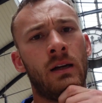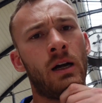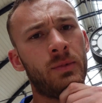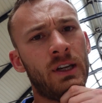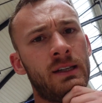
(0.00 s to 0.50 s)

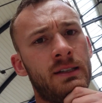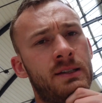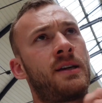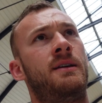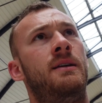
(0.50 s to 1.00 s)

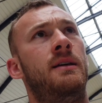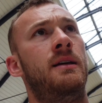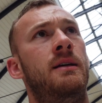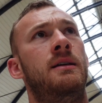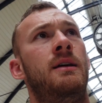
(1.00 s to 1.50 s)
Update.
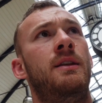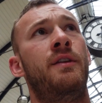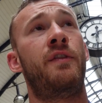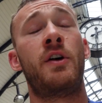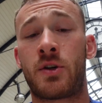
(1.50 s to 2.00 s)

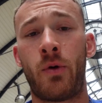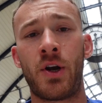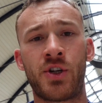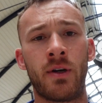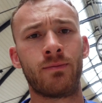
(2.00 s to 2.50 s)
The first
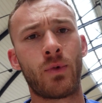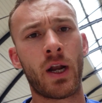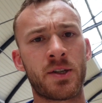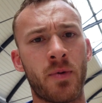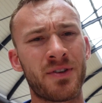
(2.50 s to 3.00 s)
question when
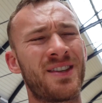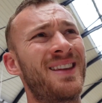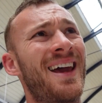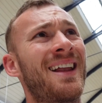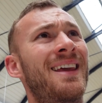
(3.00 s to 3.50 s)
I spoke to
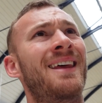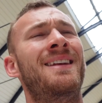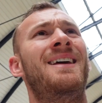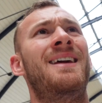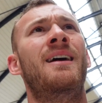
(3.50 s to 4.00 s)
the LN
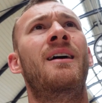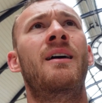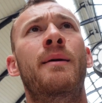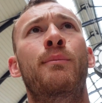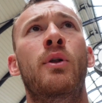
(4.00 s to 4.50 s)

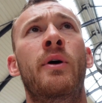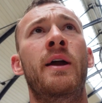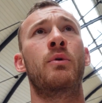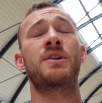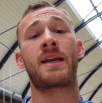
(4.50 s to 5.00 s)
ER
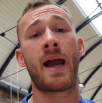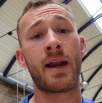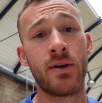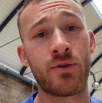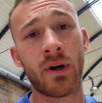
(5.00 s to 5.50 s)
employee was,
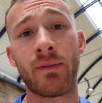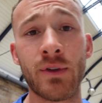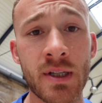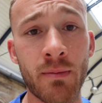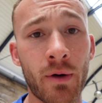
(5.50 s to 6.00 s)
can you
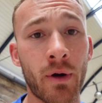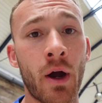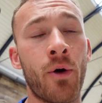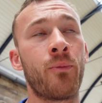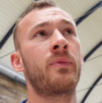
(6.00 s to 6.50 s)
travel tomorrow?